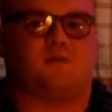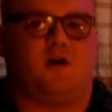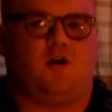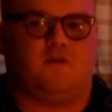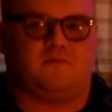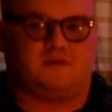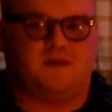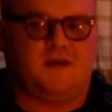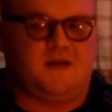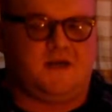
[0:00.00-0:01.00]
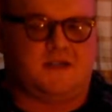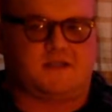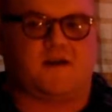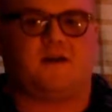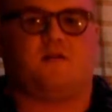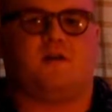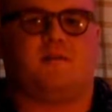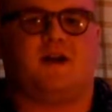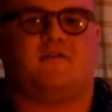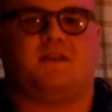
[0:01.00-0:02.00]
Mahomes. The starting
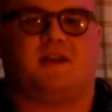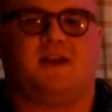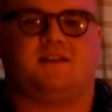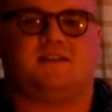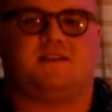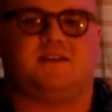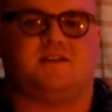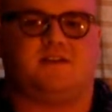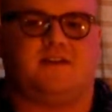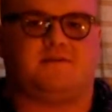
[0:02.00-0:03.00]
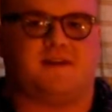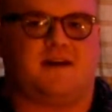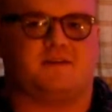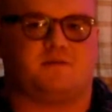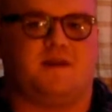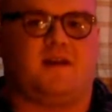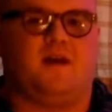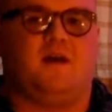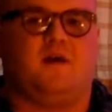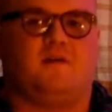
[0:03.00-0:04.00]
quarterback for the Kansas City Chiefs last week
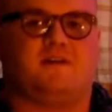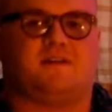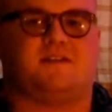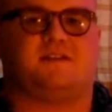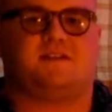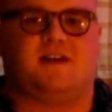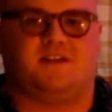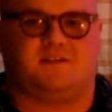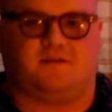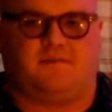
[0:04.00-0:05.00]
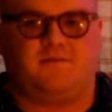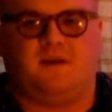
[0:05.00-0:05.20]
was sensational.